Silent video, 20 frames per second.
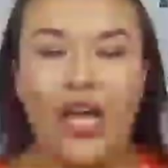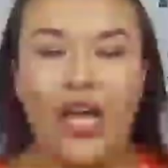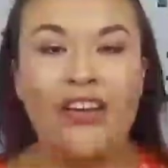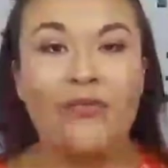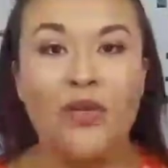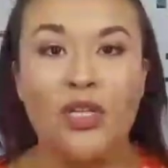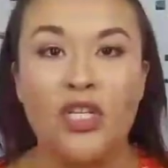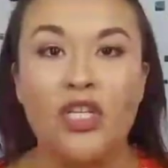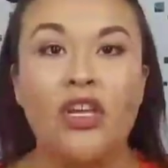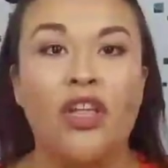I've
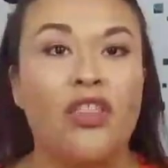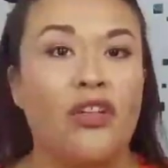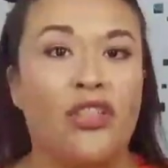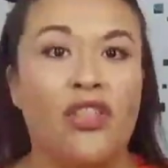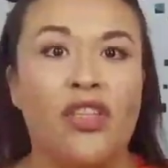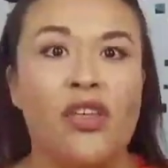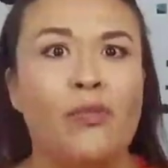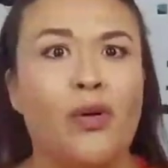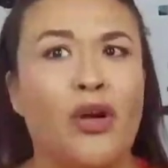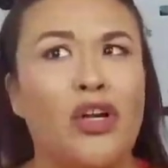been to other
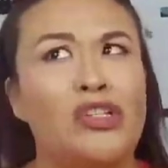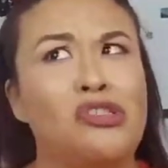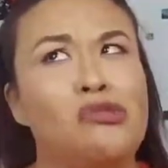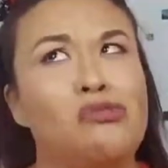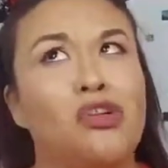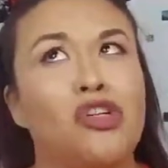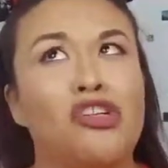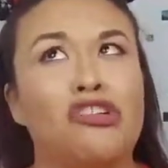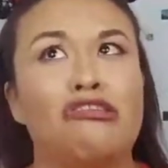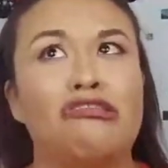theme parks
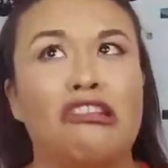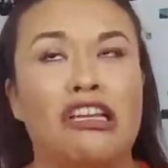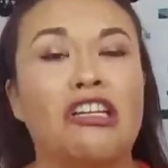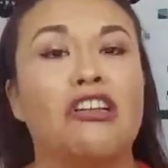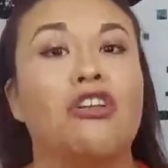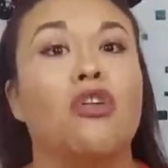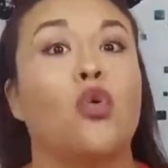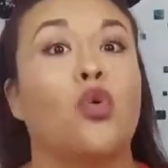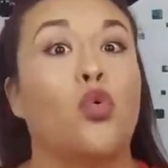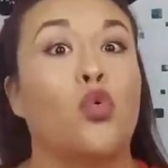where you
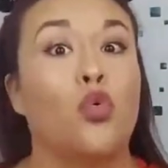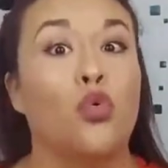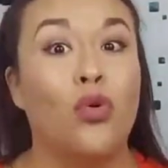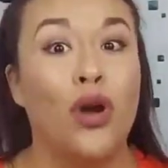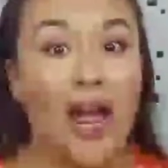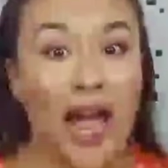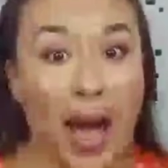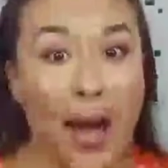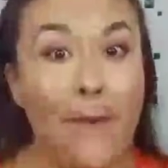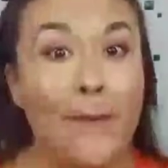get
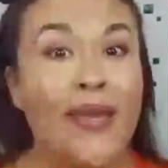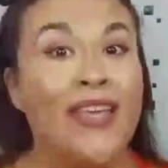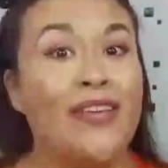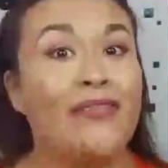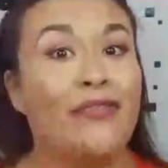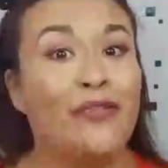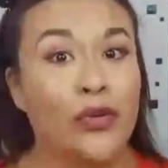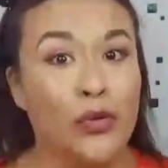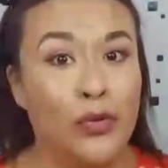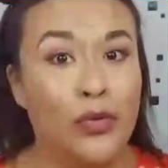crappy
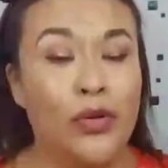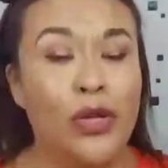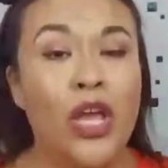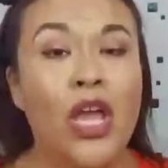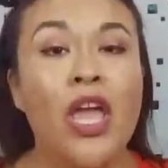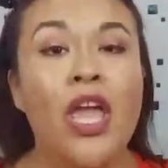food.